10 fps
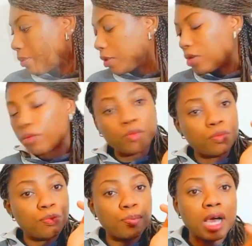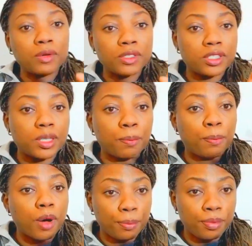I'm gonna mount the
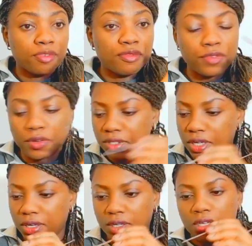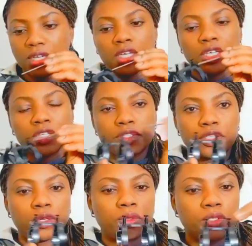pop filter.
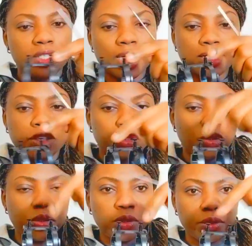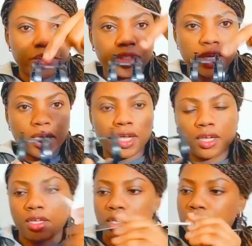So there is a two hooks
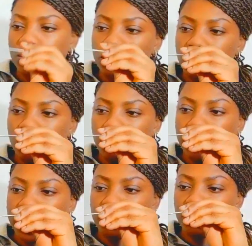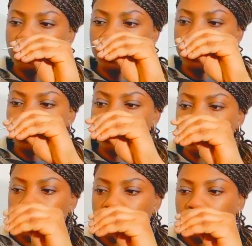here. So you pass through,
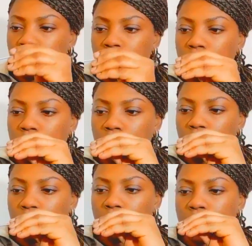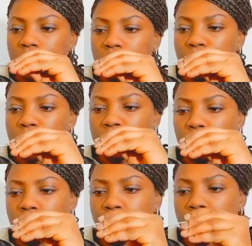you let this
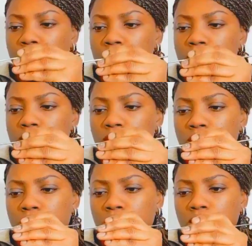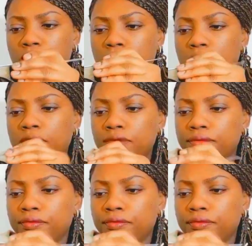pass through it, okay?